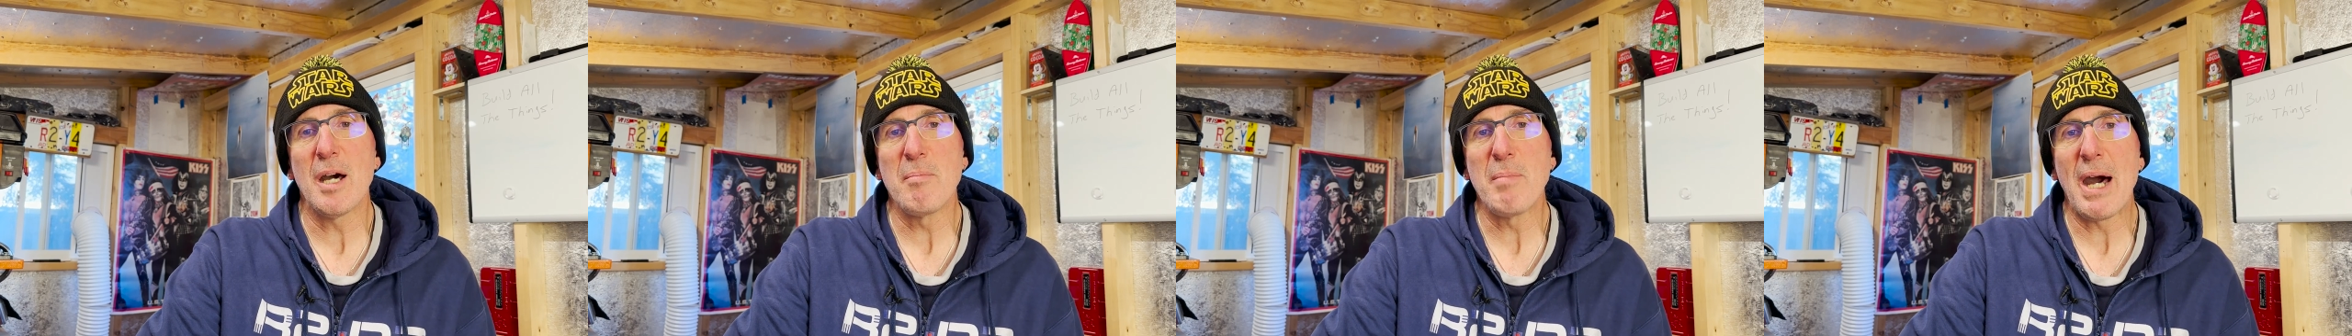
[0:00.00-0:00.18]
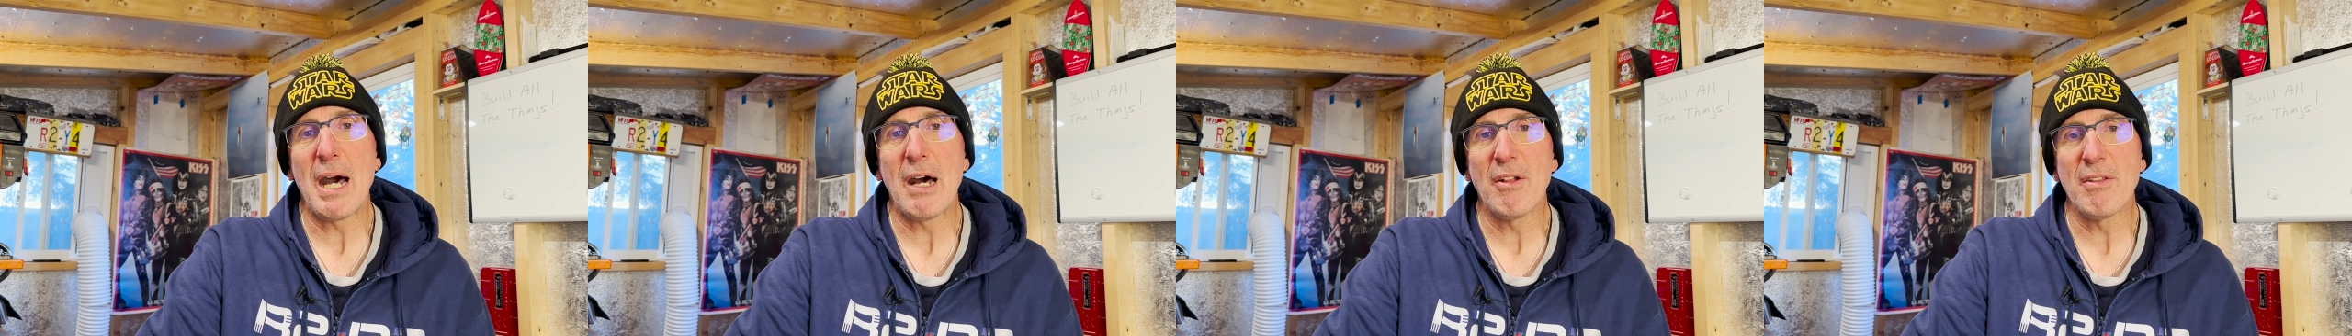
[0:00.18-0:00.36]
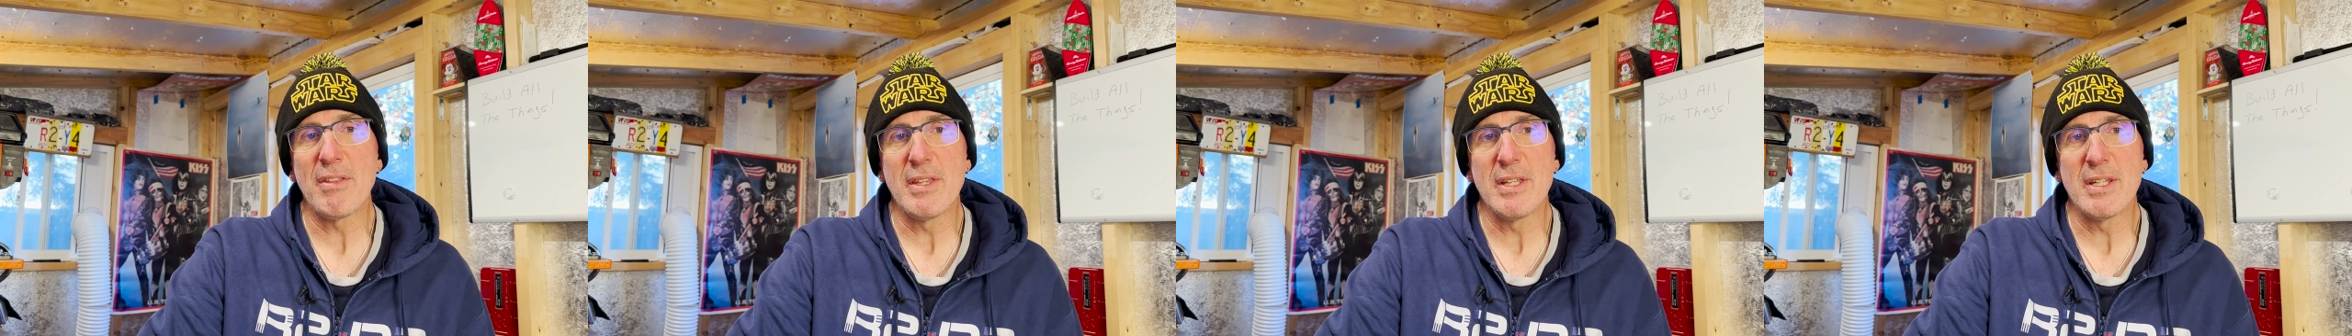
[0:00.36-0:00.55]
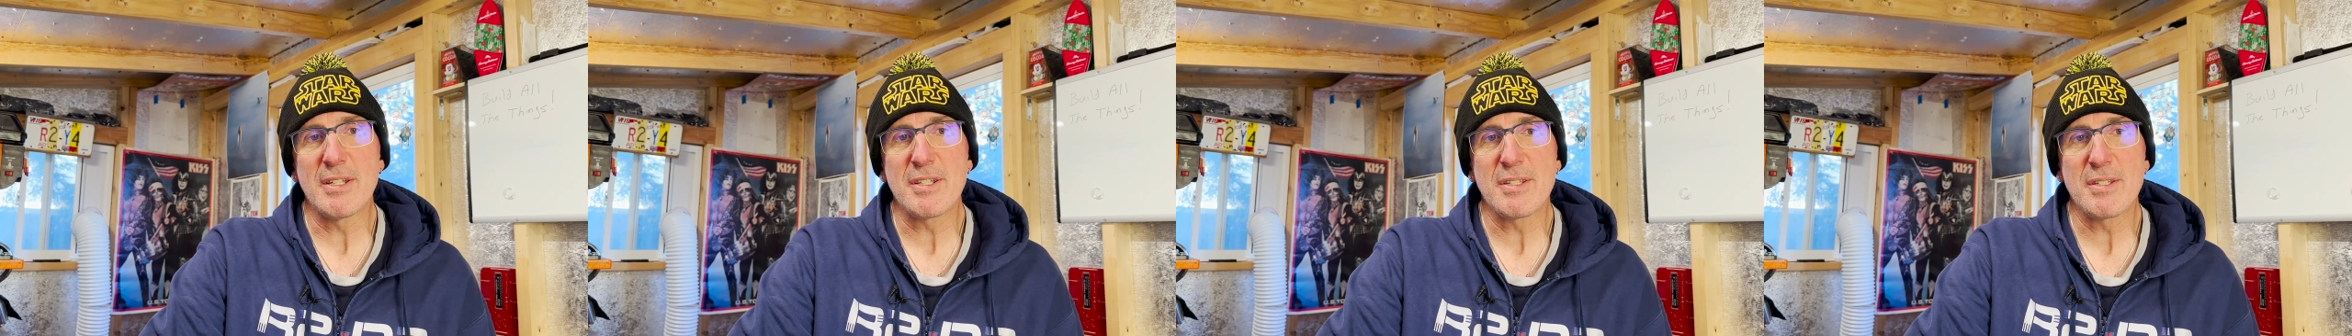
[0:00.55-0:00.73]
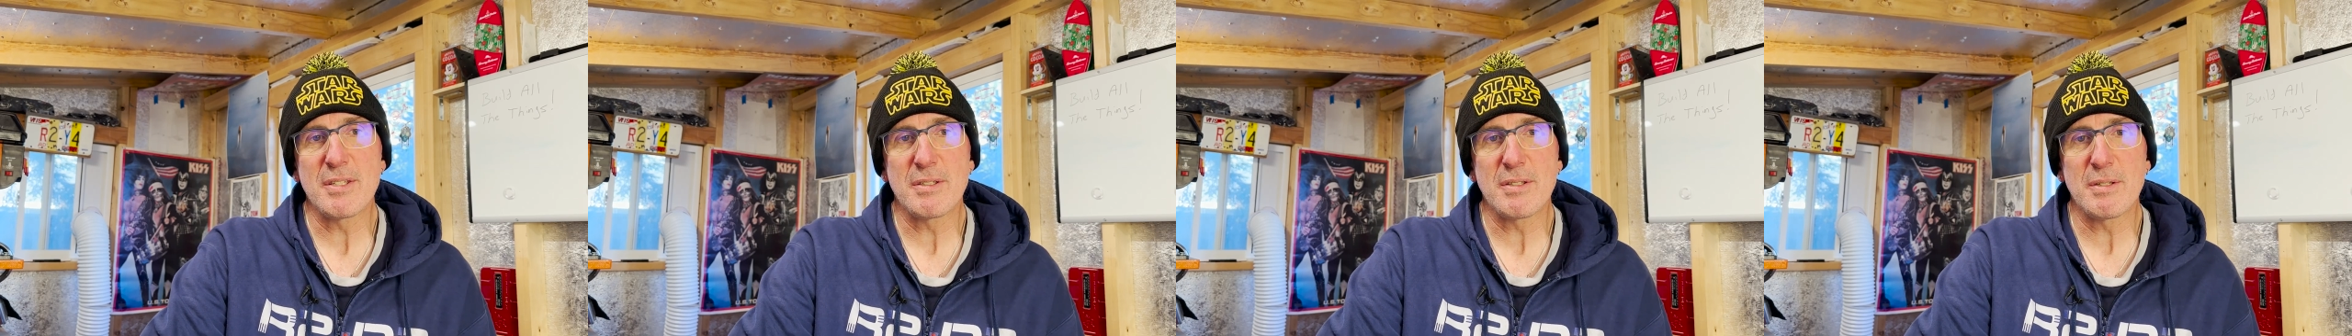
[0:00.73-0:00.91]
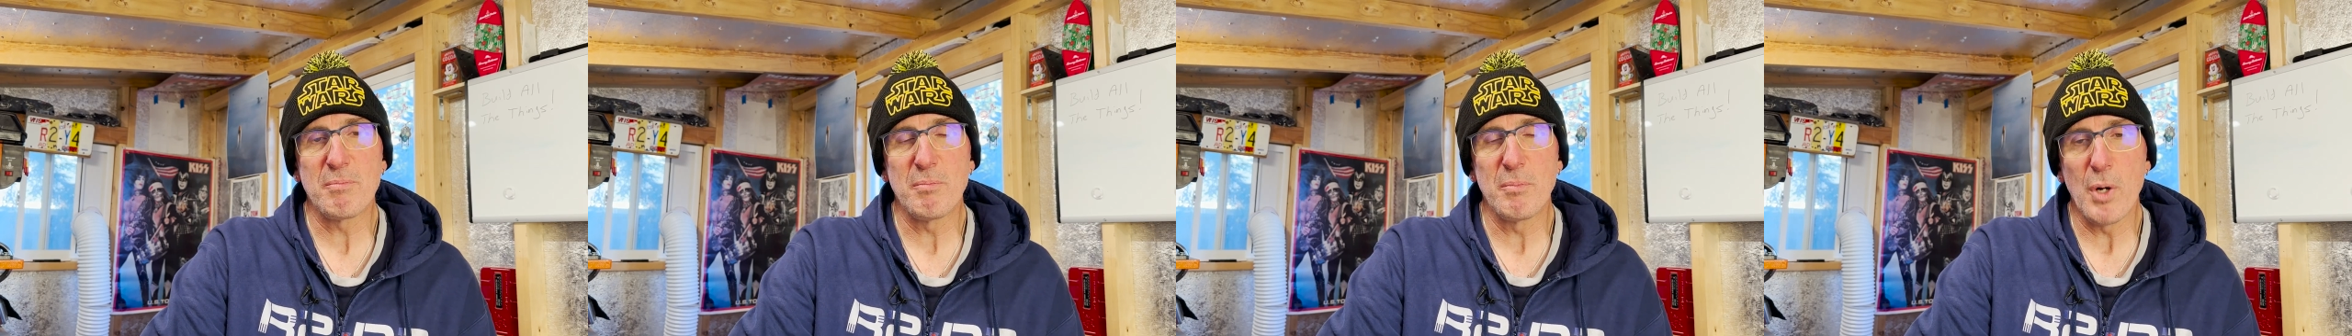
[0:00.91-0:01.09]
about
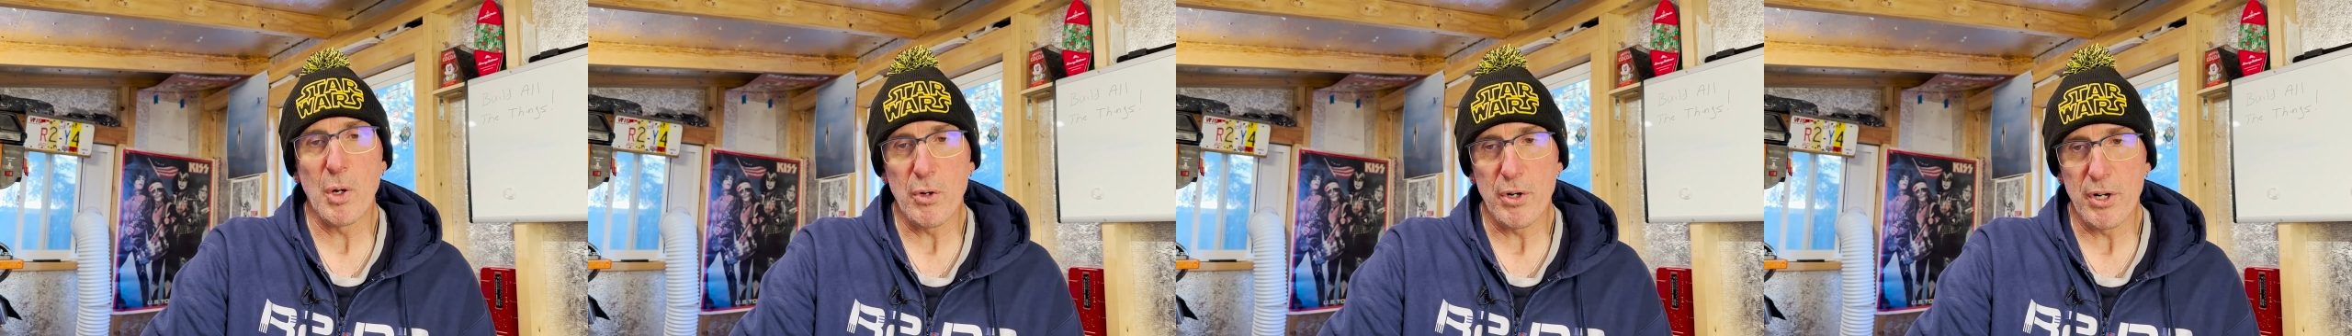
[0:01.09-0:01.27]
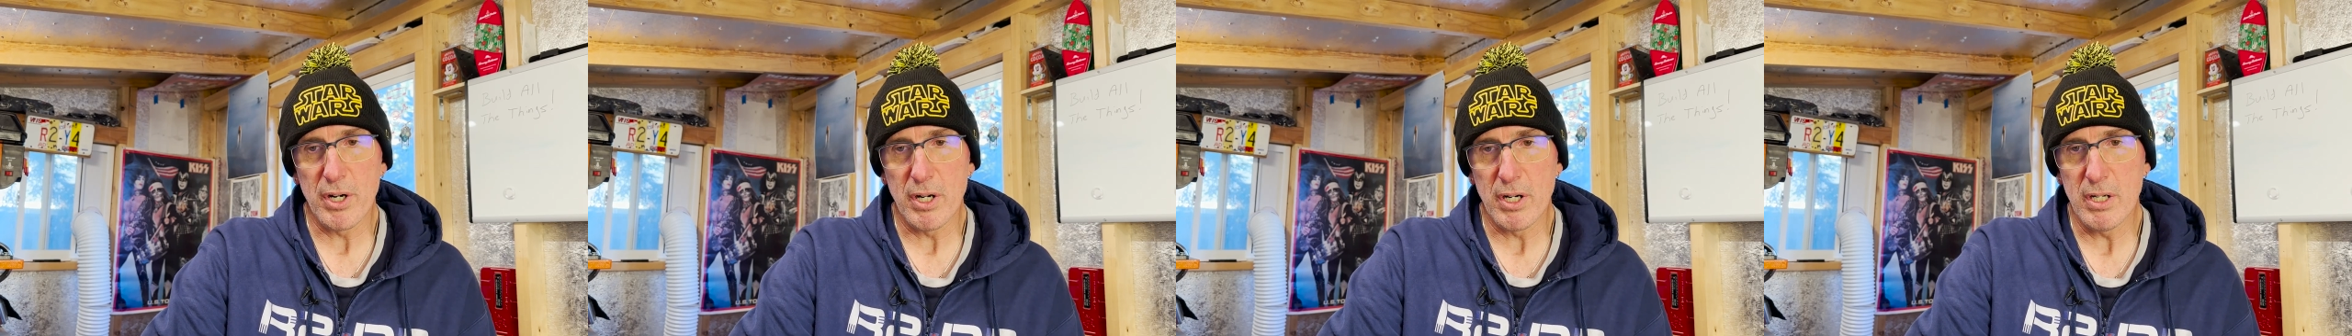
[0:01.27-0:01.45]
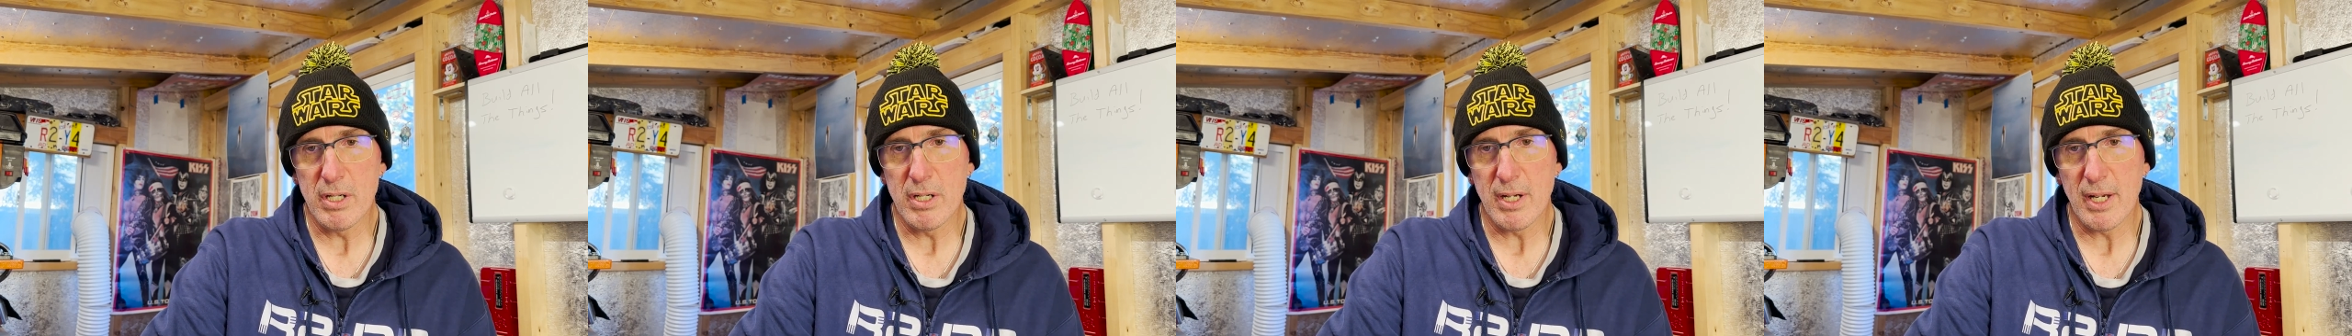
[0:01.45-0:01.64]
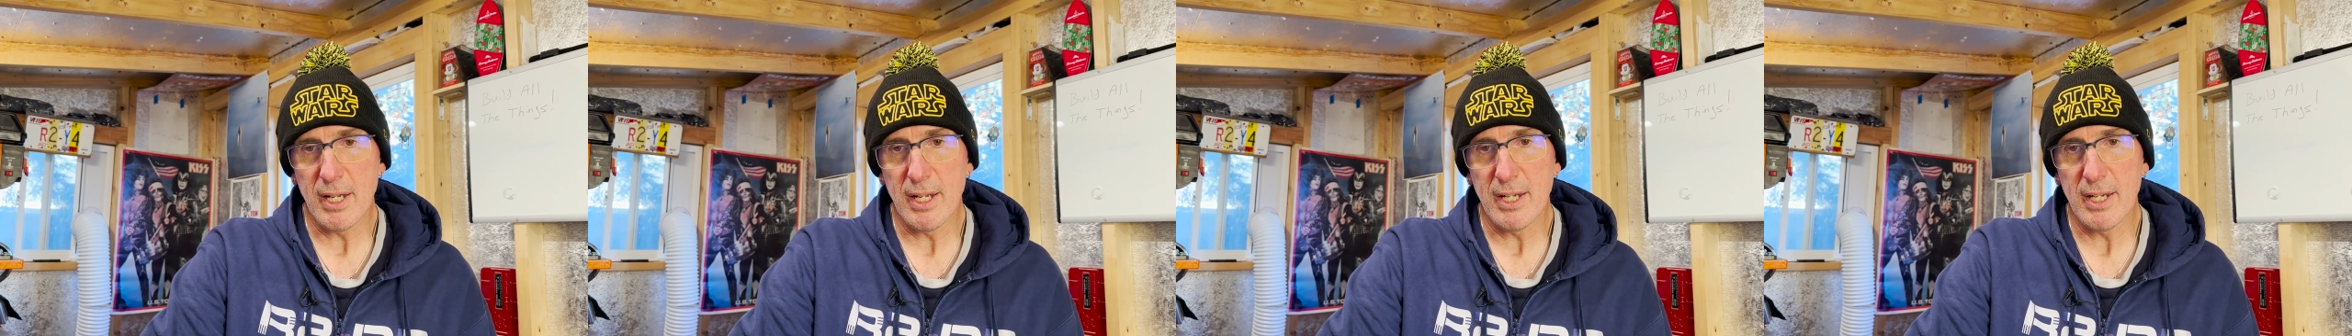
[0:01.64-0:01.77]
this motor